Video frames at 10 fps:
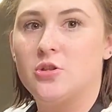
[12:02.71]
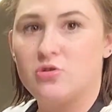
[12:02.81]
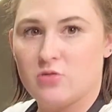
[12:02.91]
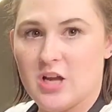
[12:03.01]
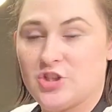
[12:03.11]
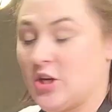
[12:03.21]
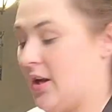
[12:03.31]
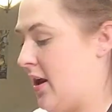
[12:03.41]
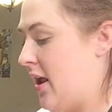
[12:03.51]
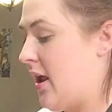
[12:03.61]
dredge it,
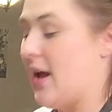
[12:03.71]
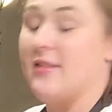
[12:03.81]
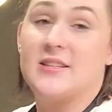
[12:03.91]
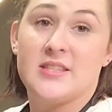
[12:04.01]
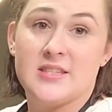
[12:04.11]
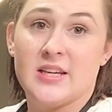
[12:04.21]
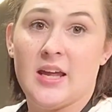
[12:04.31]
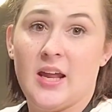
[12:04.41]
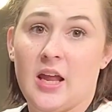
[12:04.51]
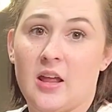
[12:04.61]
and then stick
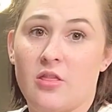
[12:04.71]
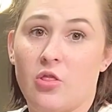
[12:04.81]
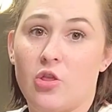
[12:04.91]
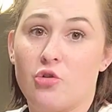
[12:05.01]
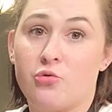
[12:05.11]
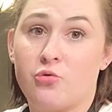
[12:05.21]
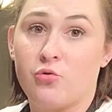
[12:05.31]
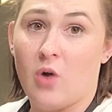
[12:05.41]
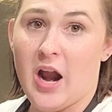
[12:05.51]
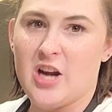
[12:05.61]
it in the
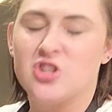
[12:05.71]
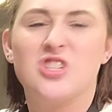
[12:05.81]
fryer,